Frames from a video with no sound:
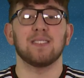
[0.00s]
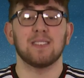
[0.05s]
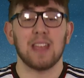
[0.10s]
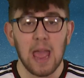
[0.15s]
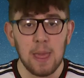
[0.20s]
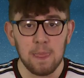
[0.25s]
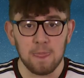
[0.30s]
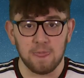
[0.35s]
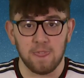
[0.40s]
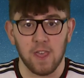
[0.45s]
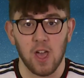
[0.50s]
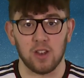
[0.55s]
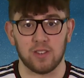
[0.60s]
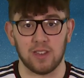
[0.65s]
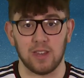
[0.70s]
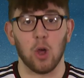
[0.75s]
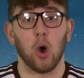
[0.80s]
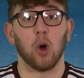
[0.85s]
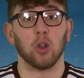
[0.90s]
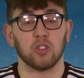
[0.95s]

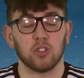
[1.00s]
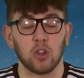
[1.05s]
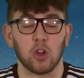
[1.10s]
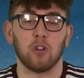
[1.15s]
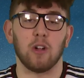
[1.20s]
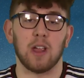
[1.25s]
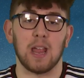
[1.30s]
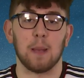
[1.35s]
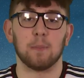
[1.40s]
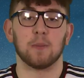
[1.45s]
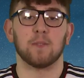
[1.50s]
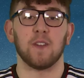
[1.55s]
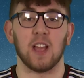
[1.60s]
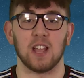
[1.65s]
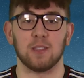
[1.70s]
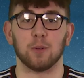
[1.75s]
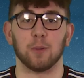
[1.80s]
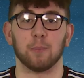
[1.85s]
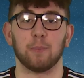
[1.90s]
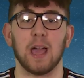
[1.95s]
10:30 on Soccer AM's
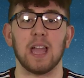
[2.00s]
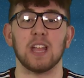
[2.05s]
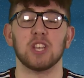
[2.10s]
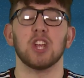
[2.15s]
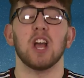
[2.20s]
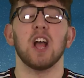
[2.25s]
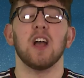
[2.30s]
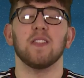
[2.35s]
Facebook page.